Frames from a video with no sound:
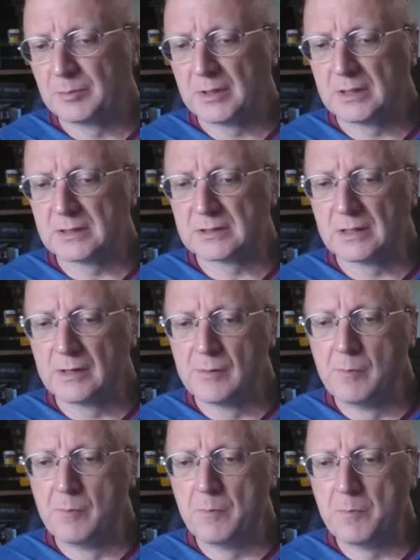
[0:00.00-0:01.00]
bit
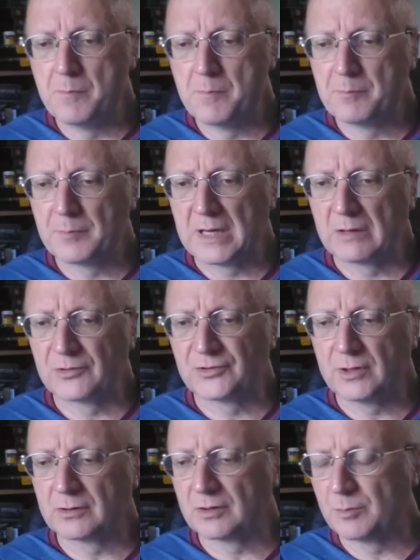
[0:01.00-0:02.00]

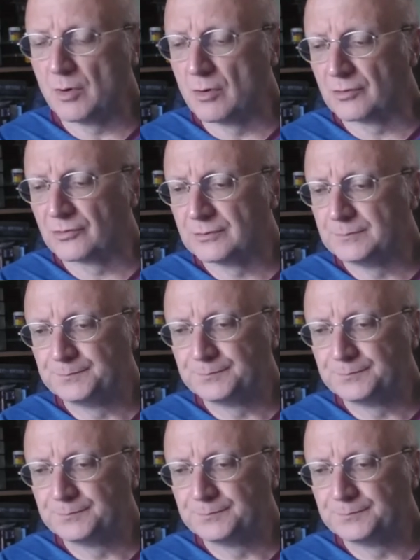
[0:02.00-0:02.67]
outside of the box.